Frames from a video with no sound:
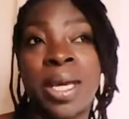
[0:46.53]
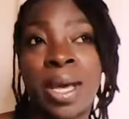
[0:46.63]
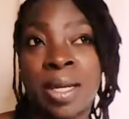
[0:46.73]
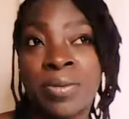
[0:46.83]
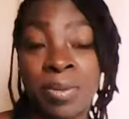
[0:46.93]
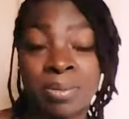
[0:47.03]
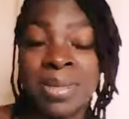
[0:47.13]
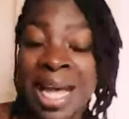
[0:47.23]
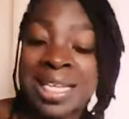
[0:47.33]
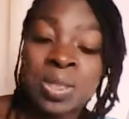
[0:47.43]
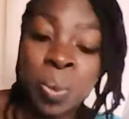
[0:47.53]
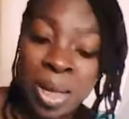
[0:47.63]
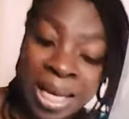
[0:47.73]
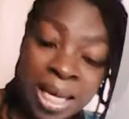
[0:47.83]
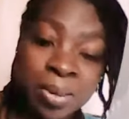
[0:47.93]

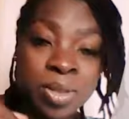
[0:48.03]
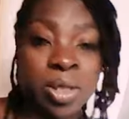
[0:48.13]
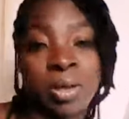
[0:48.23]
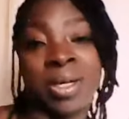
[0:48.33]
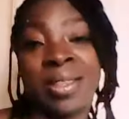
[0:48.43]
I'm sorry,